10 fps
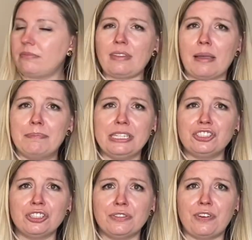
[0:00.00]
Be
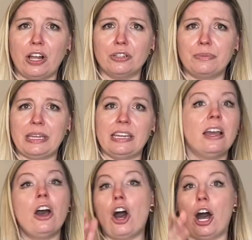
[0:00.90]
sure to follow
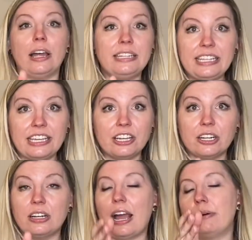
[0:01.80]
me on
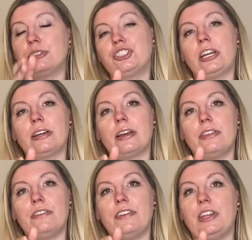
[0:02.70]
here. I will share
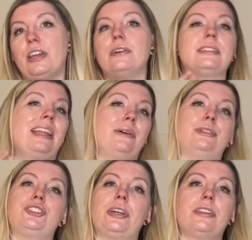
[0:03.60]
the videos and I will
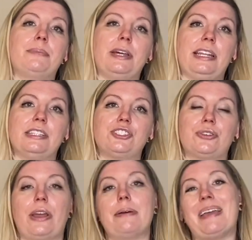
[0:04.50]
share them on
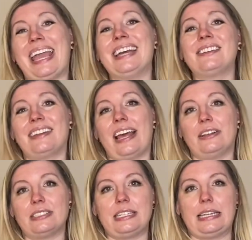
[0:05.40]
Instagram and on
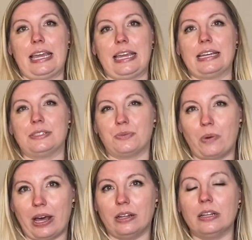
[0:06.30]
LTK as
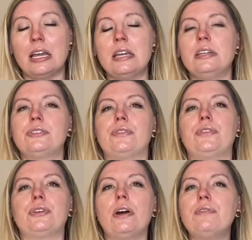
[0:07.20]
well. So if
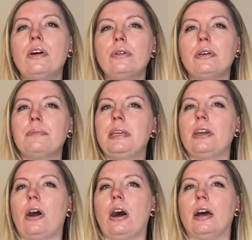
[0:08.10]
you're not following me
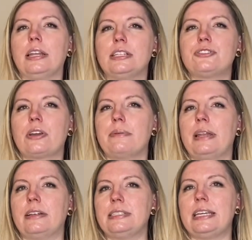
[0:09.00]
on Instagram and
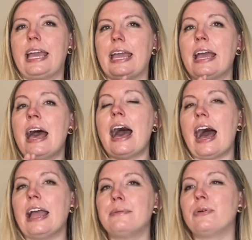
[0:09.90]
LTK,
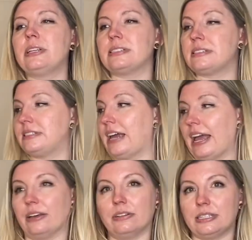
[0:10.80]
I am going to
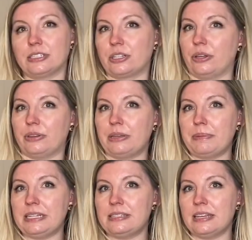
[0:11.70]
style these clothing
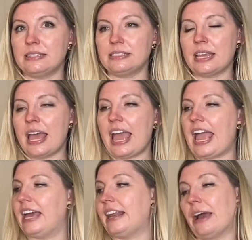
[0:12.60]
pieces
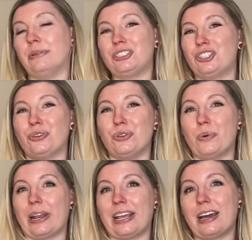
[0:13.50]
and I will show you
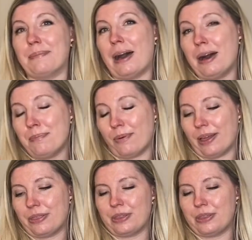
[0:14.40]
what I come up with. If